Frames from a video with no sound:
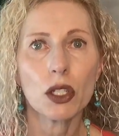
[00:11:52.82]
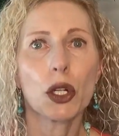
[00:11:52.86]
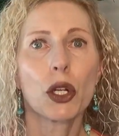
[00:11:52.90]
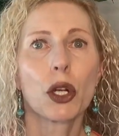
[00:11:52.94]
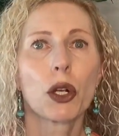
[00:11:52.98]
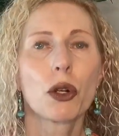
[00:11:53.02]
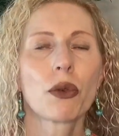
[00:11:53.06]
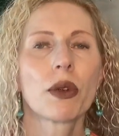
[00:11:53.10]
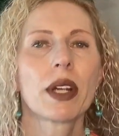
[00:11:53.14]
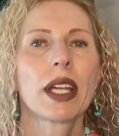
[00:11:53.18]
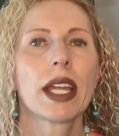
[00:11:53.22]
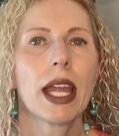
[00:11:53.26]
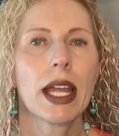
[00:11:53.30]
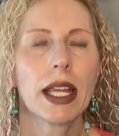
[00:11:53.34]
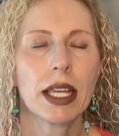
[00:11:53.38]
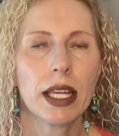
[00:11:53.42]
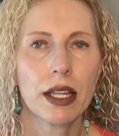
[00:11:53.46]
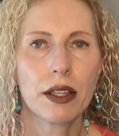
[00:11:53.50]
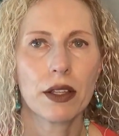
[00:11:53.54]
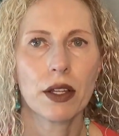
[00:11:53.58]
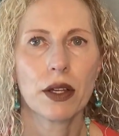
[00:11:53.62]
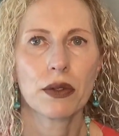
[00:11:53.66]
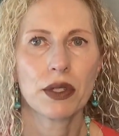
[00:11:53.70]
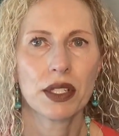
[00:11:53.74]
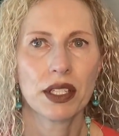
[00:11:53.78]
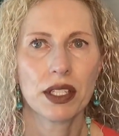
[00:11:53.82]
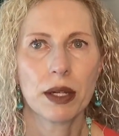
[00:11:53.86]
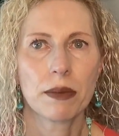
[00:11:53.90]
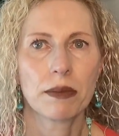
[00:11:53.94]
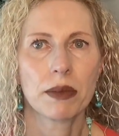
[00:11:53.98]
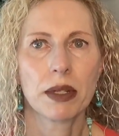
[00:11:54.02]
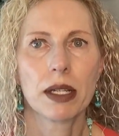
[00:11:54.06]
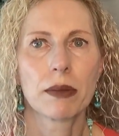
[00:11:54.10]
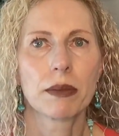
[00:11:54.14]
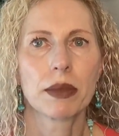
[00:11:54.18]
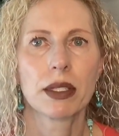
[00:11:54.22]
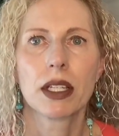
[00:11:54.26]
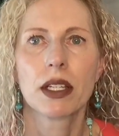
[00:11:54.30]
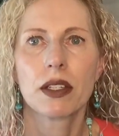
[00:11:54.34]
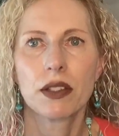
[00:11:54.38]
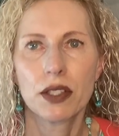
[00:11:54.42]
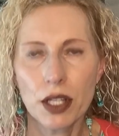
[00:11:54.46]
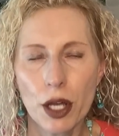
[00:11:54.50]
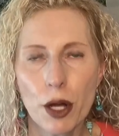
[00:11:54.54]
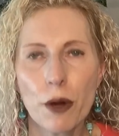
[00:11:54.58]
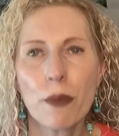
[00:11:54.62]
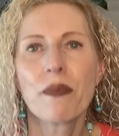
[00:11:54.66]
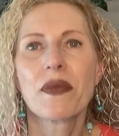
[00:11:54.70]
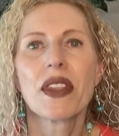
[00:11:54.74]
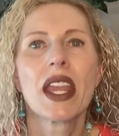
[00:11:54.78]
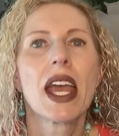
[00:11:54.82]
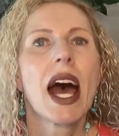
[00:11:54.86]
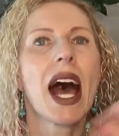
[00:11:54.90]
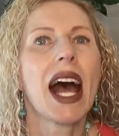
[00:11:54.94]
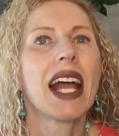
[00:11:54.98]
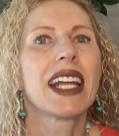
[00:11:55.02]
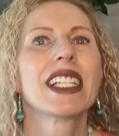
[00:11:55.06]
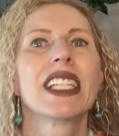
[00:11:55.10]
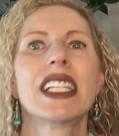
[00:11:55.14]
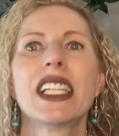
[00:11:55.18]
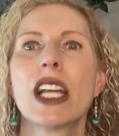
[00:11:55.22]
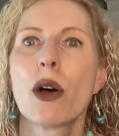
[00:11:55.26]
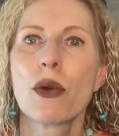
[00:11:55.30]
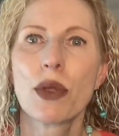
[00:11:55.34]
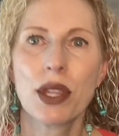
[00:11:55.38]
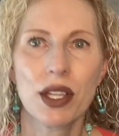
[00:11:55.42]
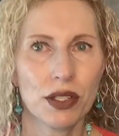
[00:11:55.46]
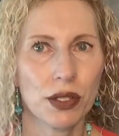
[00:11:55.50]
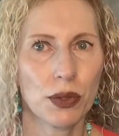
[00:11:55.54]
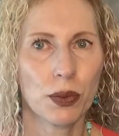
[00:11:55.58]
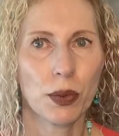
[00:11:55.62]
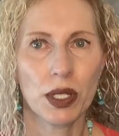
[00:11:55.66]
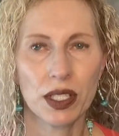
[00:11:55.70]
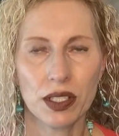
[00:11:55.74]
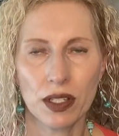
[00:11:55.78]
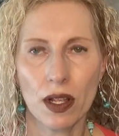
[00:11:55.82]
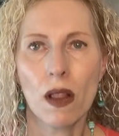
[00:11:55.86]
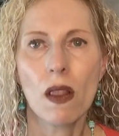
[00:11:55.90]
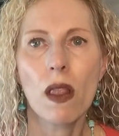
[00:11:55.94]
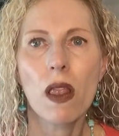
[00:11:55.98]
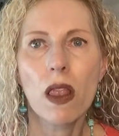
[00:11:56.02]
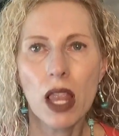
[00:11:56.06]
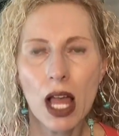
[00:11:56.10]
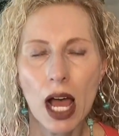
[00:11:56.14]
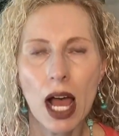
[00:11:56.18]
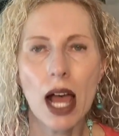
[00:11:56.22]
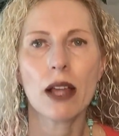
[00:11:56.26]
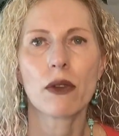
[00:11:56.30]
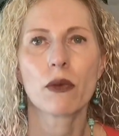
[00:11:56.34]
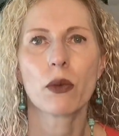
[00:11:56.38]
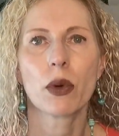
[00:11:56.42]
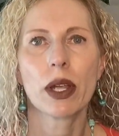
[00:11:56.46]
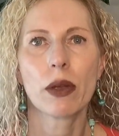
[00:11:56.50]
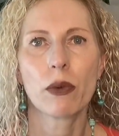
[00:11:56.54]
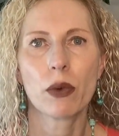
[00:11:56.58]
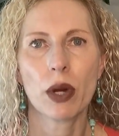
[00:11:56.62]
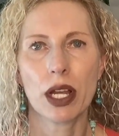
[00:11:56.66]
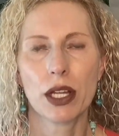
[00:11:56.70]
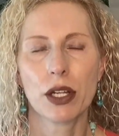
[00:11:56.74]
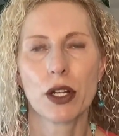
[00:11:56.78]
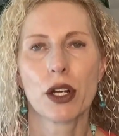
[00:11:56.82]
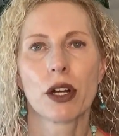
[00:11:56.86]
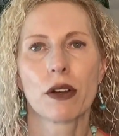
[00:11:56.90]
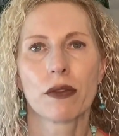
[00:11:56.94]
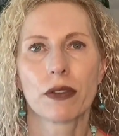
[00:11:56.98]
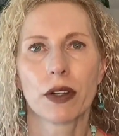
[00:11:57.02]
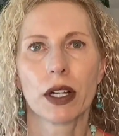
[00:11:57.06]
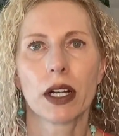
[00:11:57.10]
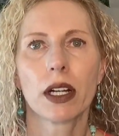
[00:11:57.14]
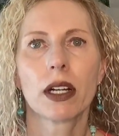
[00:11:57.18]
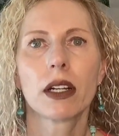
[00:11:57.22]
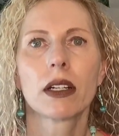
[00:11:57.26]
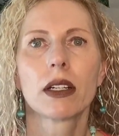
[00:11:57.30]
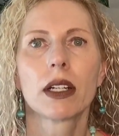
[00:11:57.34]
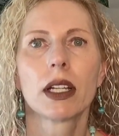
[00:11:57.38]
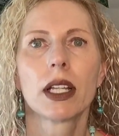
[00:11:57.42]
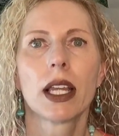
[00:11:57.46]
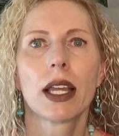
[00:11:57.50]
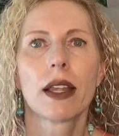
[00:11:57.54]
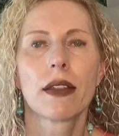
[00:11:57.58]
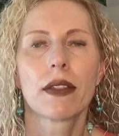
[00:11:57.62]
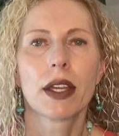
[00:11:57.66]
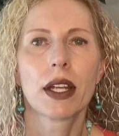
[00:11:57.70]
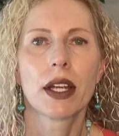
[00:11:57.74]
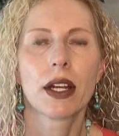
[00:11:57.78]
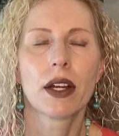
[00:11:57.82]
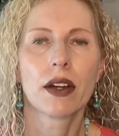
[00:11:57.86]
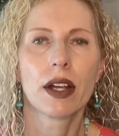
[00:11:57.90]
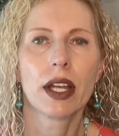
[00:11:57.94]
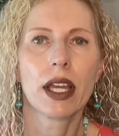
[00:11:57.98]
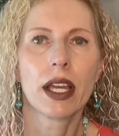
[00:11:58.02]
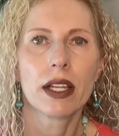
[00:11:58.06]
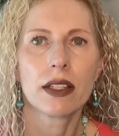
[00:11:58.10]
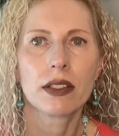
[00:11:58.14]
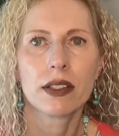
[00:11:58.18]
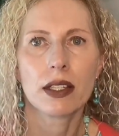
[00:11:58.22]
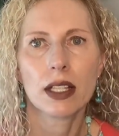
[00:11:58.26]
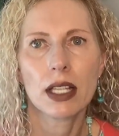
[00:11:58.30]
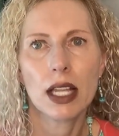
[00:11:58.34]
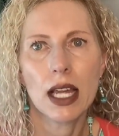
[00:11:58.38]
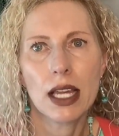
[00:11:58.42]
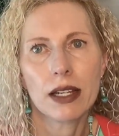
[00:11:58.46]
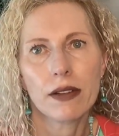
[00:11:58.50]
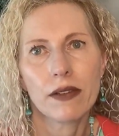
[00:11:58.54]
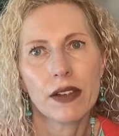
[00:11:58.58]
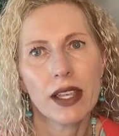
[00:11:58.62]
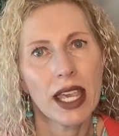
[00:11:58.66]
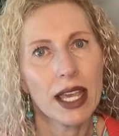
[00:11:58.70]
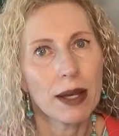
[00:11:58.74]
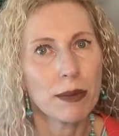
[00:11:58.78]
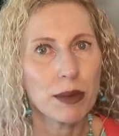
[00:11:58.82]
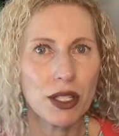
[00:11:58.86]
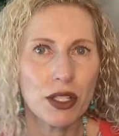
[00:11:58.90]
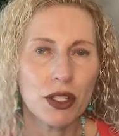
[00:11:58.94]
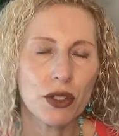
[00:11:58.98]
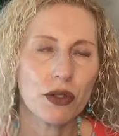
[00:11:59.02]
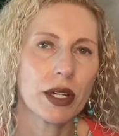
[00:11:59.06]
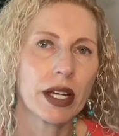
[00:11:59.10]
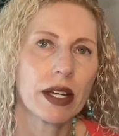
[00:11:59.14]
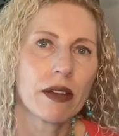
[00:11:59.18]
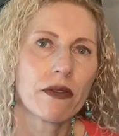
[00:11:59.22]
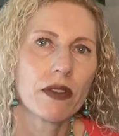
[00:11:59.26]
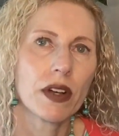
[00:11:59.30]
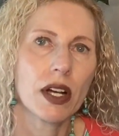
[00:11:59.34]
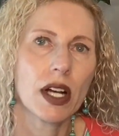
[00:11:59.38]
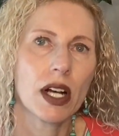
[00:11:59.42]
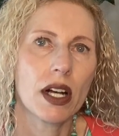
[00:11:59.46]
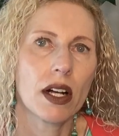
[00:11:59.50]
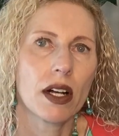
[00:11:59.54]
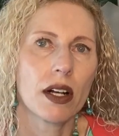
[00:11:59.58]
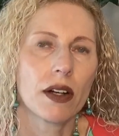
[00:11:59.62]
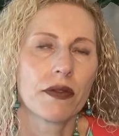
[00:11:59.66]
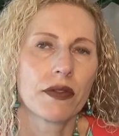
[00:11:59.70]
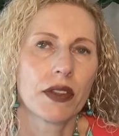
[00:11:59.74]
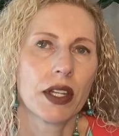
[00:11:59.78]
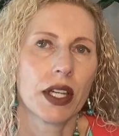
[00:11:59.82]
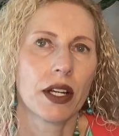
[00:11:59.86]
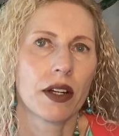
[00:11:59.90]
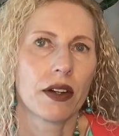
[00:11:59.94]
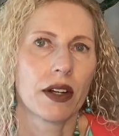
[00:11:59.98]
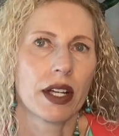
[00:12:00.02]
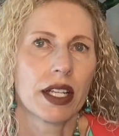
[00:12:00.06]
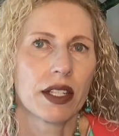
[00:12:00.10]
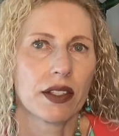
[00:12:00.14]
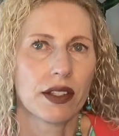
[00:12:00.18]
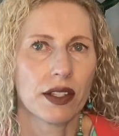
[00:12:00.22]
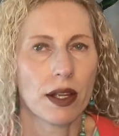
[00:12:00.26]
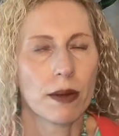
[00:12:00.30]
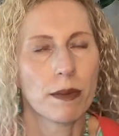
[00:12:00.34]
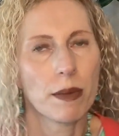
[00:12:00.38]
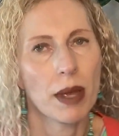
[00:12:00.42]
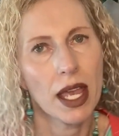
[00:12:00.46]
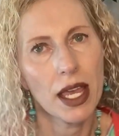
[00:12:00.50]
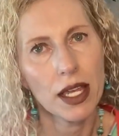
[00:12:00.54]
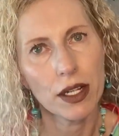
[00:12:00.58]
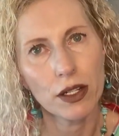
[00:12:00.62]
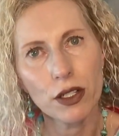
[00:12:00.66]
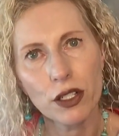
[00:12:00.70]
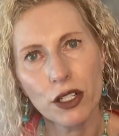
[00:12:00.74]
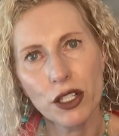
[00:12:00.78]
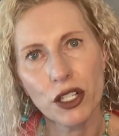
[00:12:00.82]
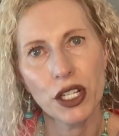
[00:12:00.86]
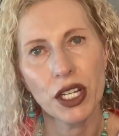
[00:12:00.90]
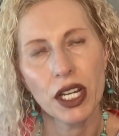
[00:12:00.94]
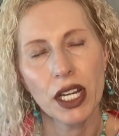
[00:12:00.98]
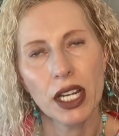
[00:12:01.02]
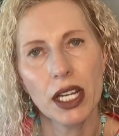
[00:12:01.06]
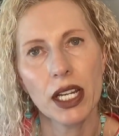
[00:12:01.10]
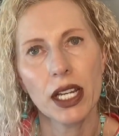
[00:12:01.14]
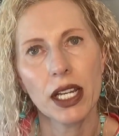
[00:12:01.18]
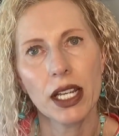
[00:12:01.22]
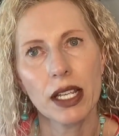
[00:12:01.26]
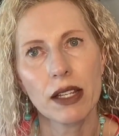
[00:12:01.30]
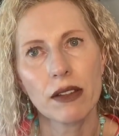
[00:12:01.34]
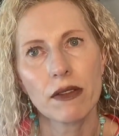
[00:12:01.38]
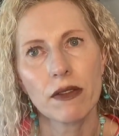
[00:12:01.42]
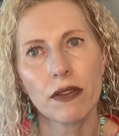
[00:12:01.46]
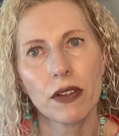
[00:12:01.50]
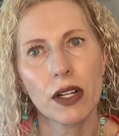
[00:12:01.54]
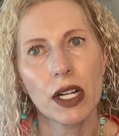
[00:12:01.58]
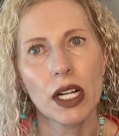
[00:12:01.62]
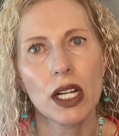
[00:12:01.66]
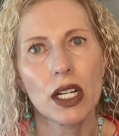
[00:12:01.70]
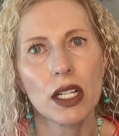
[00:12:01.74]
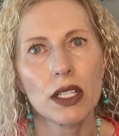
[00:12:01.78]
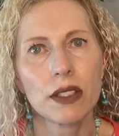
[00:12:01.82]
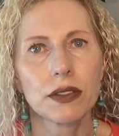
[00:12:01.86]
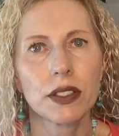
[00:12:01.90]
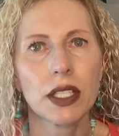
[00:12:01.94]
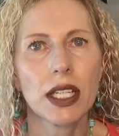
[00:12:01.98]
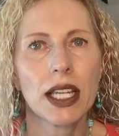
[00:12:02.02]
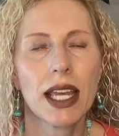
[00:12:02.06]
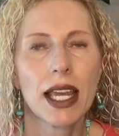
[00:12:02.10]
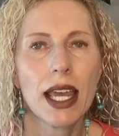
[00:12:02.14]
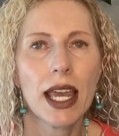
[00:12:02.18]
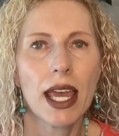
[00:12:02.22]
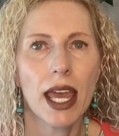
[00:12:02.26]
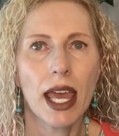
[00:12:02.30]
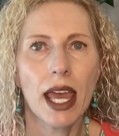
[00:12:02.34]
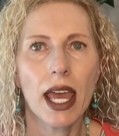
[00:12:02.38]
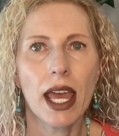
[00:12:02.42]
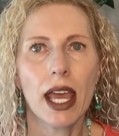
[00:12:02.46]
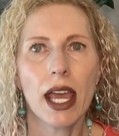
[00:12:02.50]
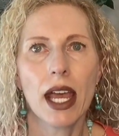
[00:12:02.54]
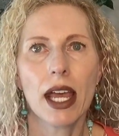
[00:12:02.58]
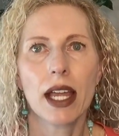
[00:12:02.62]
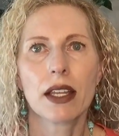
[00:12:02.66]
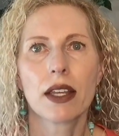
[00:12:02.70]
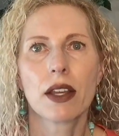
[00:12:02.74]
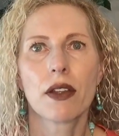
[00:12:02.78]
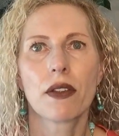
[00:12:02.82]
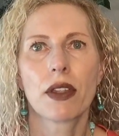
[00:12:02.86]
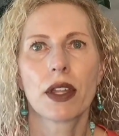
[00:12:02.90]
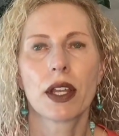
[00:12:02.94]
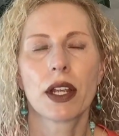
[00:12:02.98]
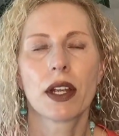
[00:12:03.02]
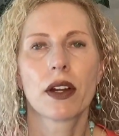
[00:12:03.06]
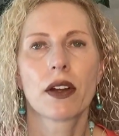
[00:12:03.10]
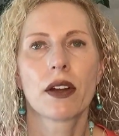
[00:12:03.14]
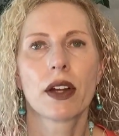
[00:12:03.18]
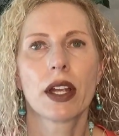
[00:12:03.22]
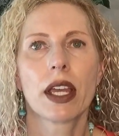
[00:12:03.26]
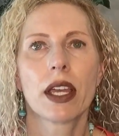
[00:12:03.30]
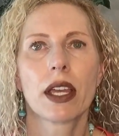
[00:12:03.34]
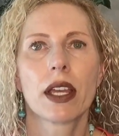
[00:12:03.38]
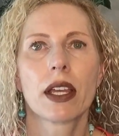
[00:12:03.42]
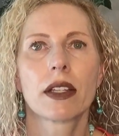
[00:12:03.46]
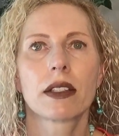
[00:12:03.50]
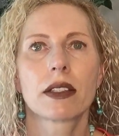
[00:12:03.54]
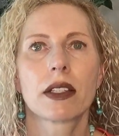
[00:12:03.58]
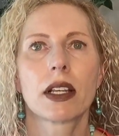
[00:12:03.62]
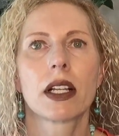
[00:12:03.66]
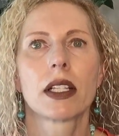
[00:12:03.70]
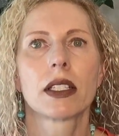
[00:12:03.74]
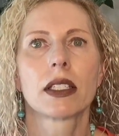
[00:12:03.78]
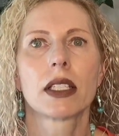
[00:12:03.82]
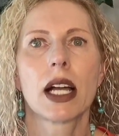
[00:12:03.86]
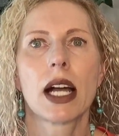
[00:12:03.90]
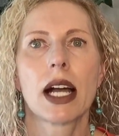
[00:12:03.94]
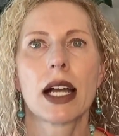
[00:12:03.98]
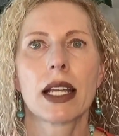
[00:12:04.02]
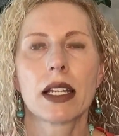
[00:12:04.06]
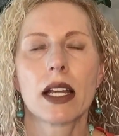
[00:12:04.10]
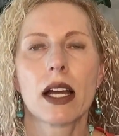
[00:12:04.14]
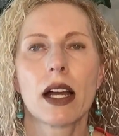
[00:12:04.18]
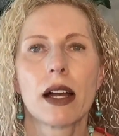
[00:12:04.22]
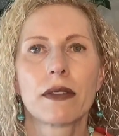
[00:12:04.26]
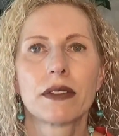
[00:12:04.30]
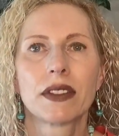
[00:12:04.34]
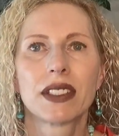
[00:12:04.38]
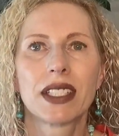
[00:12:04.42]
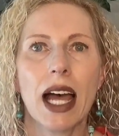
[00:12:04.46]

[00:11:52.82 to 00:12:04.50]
creating those symptoms. So I know this was a lot we went over. There is a lot of chemistry involved, there is some energy involved, and there is a lot of